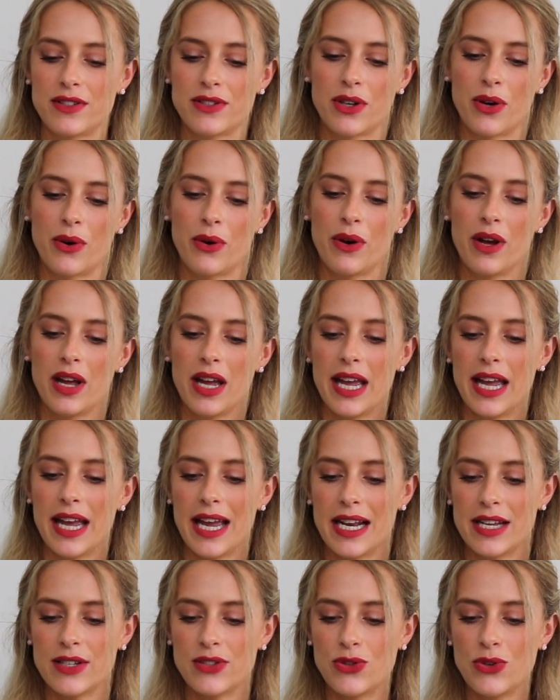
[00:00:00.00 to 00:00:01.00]
So
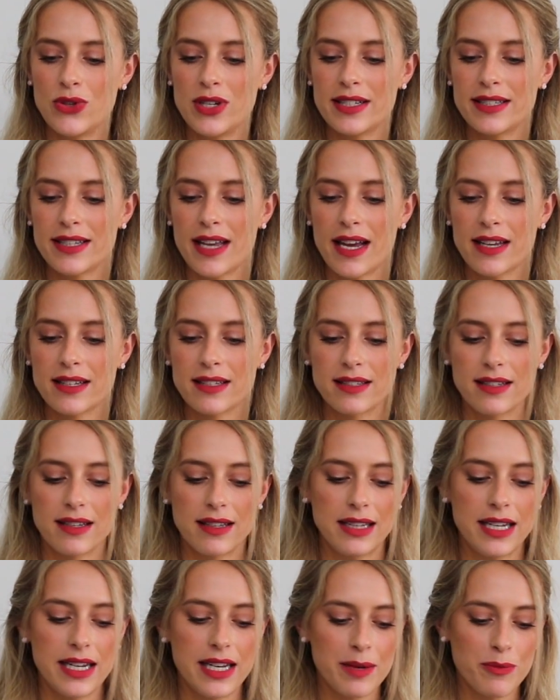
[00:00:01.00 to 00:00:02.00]
It is unisex,
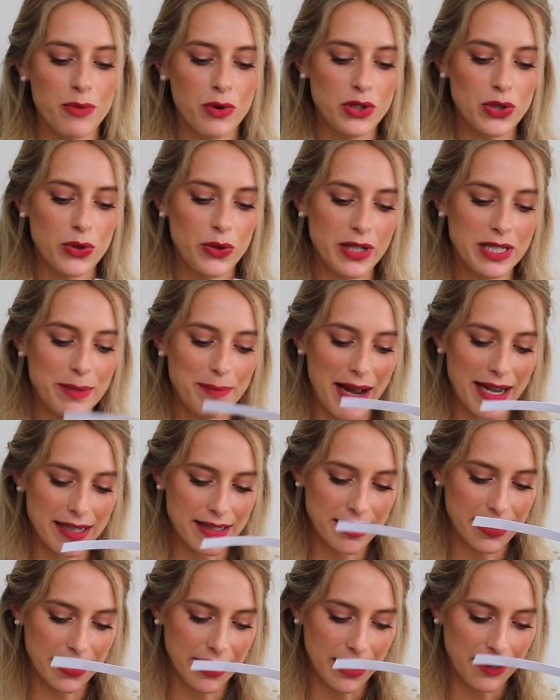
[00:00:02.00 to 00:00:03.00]
leaning more towards
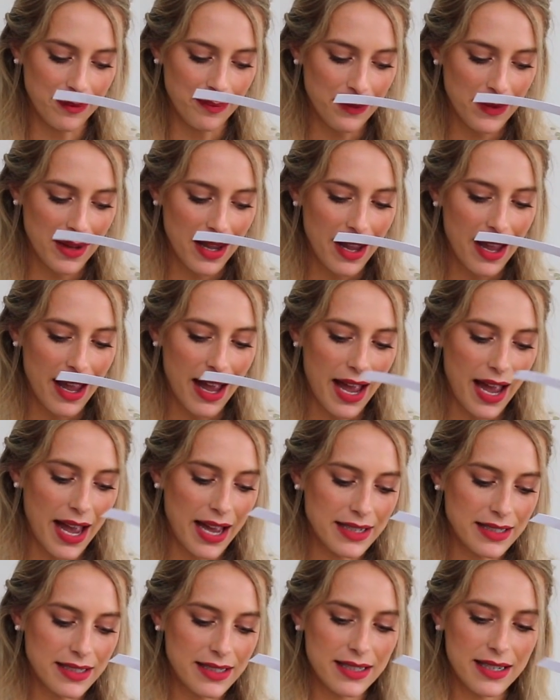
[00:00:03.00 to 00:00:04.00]
masculine,
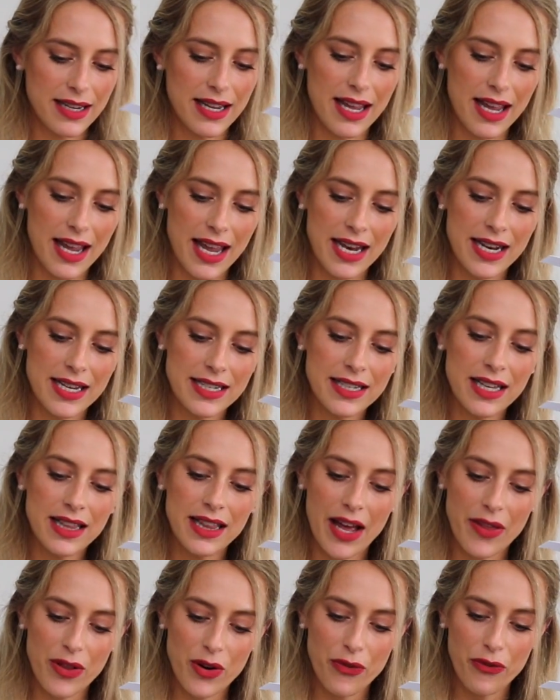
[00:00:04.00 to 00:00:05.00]
and it is a
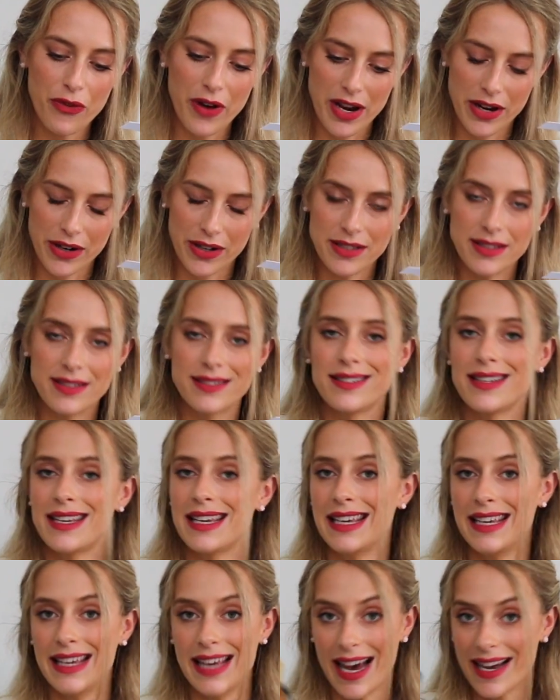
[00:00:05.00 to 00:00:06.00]
leather fragrance,
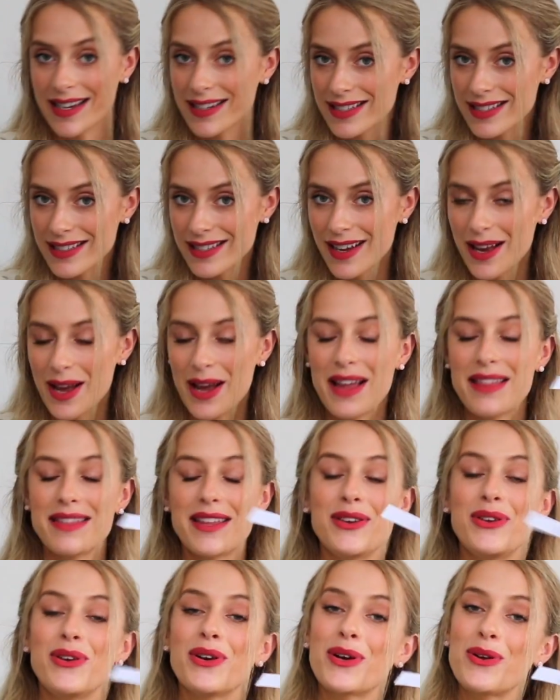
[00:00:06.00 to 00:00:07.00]
yes,
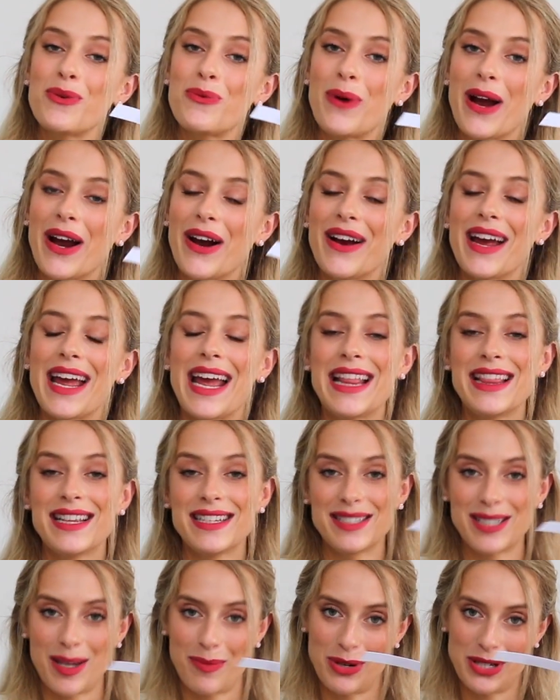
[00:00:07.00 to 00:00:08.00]
that you can wear in the
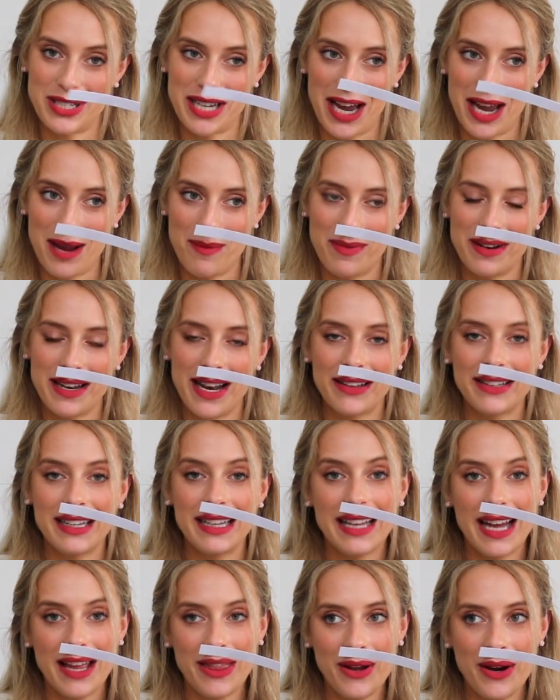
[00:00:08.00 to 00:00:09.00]
summertime. Now the
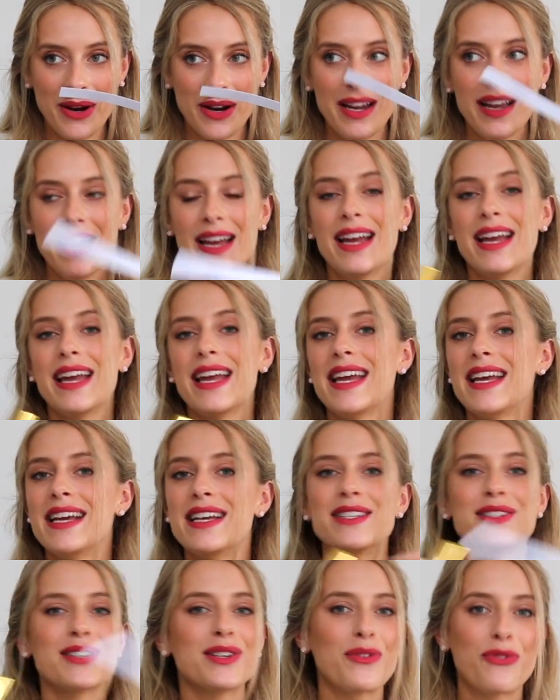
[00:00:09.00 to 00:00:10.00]
leather
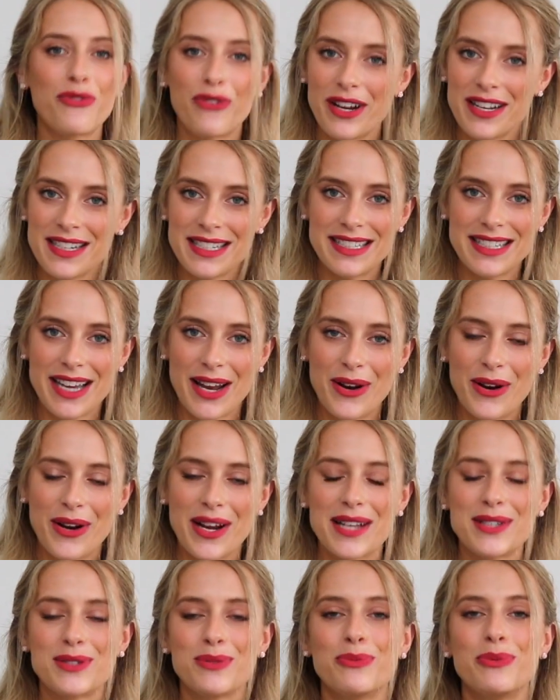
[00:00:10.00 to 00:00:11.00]
isn't front and center,
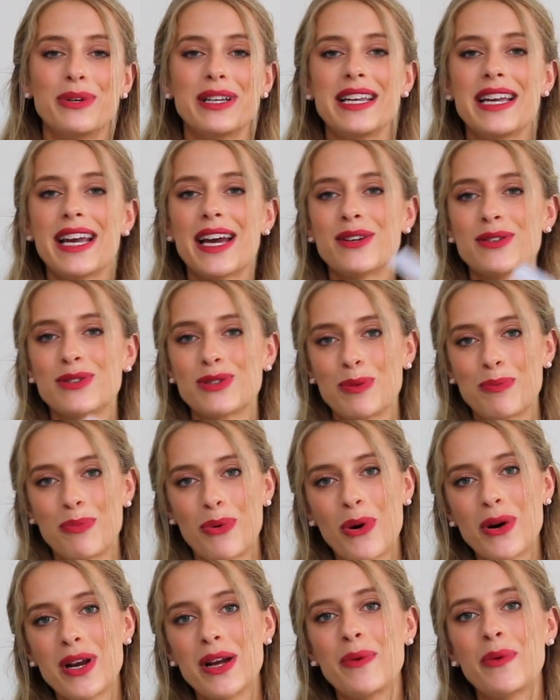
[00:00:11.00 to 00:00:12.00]
it's really in a
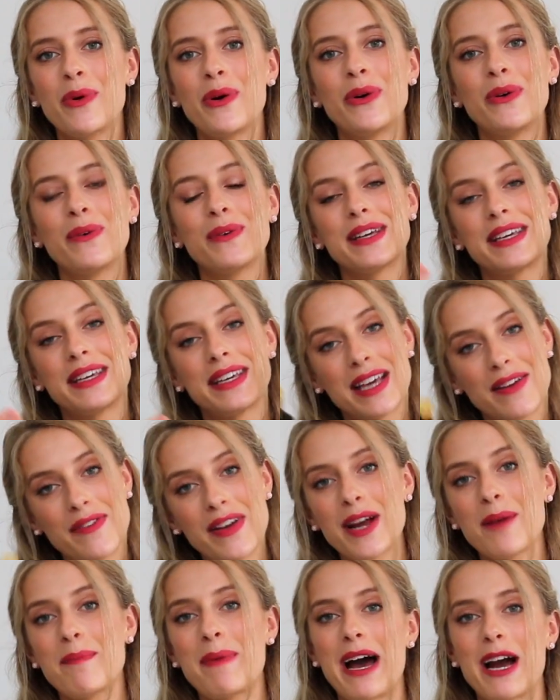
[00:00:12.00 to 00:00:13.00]
supporting role,
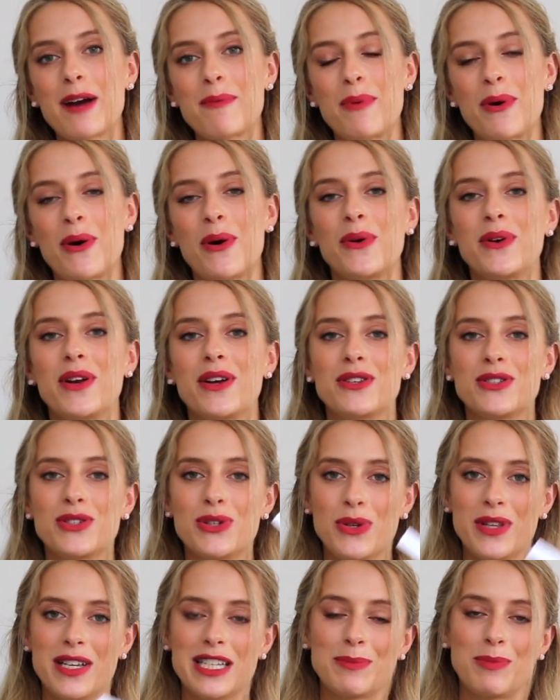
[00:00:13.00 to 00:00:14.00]
giving a backbone
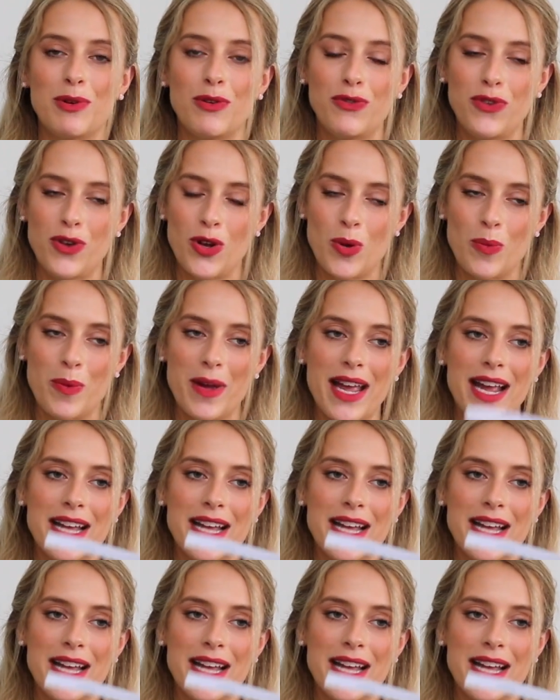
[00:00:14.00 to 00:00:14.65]
to this perfume.